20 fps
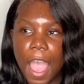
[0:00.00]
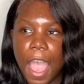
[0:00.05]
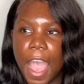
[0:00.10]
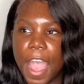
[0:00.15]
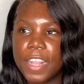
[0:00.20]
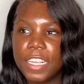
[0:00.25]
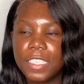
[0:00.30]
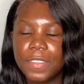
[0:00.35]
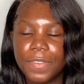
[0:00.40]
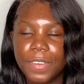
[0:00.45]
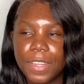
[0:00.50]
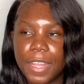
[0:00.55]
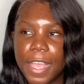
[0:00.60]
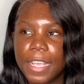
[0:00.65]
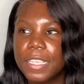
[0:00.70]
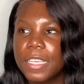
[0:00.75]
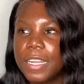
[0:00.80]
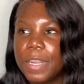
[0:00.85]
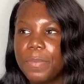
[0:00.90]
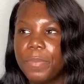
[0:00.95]
I just feel like
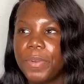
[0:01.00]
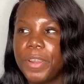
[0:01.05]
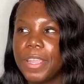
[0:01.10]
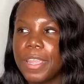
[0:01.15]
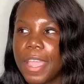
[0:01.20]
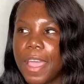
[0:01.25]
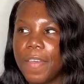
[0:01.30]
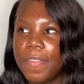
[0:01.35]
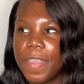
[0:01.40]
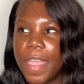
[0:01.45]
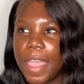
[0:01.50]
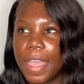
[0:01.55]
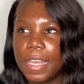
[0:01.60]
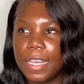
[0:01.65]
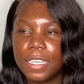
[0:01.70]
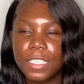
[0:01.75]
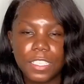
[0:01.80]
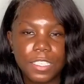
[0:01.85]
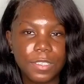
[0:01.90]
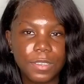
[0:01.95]
it's gonna bring out that
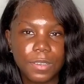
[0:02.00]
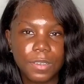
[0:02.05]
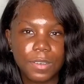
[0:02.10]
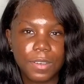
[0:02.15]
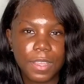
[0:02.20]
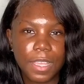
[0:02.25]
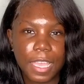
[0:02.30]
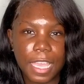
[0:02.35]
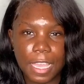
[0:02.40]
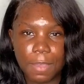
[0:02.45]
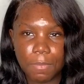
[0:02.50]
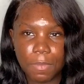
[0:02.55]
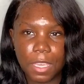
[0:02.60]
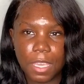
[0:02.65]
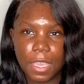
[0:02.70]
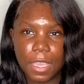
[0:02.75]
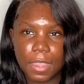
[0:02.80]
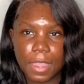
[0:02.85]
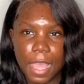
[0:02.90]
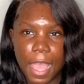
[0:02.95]
hustle in
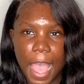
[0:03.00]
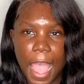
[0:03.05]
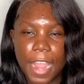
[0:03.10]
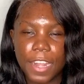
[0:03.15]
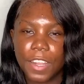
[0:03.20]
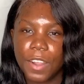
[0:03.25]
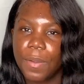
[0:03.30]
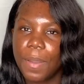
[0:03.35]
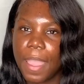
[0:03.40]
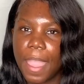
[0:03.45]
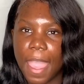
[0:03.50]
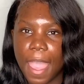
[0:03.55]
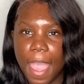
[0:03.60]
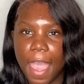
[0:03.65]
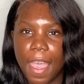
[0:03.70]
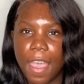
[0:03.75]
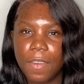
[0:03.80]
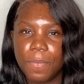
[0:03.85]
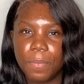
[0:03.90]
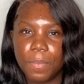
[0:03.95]
me that I know I
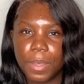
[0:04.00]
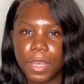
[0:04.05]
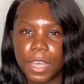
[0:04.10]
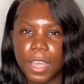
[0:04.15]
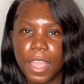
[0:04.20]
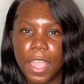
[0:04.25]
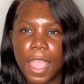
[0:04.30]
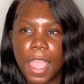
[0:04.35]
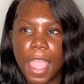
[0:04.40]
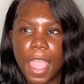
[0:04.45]
have, but